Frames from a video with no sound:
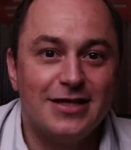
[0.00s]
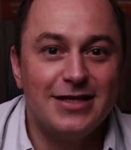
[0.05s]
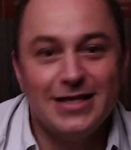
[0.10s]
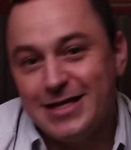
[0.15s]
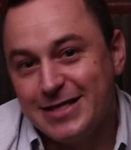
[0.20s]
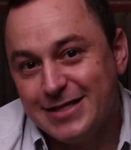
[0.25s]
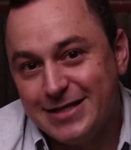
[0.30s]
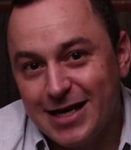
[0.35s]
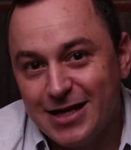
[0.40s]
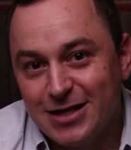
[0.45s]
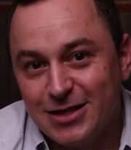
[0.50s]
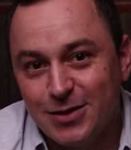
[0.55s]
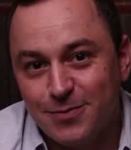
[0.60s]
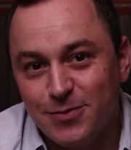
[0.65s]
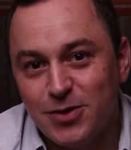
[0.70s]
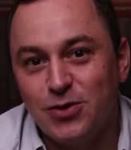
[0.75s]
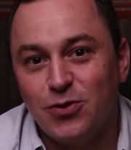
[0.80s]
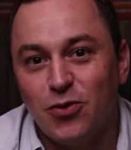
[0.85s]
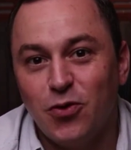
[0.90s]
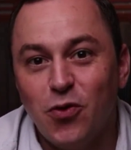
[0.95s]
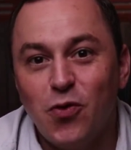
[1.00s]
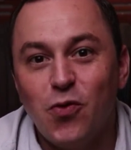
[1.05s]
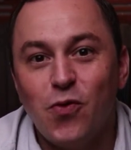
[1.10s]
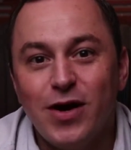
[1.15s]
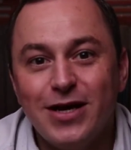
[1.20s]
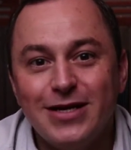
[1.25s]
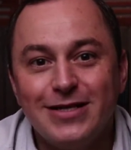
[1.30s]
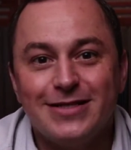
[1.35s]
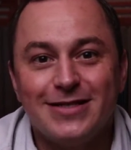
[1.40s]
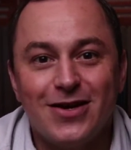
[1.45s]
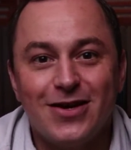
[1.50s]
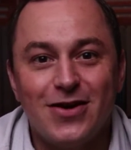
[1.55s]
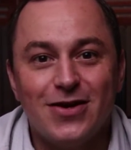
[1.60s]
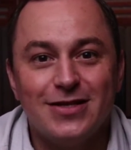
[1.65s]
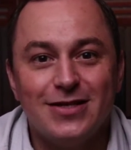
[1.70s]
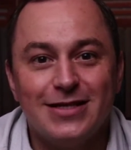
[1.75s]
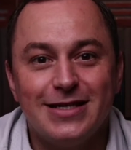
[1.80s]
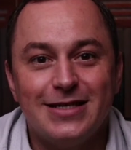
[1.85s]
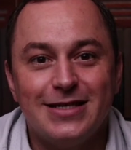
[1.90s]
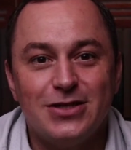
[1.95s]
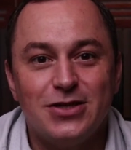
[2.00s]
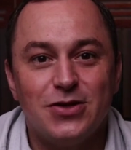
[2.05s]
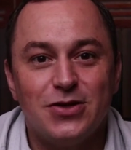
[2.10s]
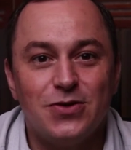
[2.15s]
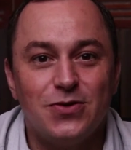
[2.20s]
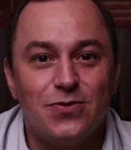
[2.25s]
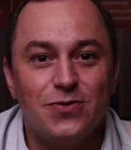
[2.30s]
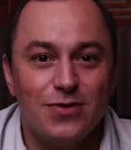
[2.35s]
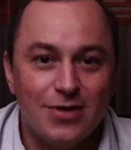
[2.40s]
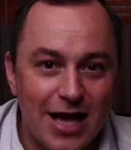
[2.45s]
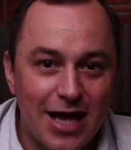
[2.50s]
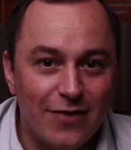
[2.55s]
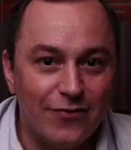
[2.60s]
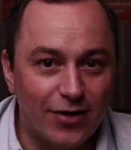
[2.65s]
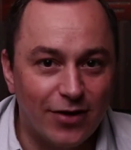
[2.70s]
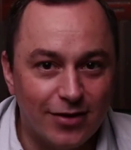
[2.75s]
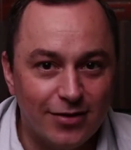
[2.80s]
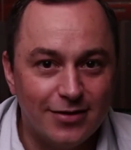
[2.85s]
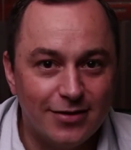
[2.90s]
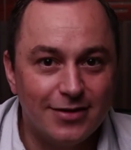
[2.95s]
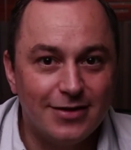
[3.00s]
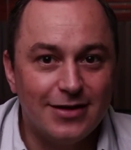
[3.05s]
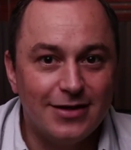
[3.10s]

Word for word: This sentiment always turns into never.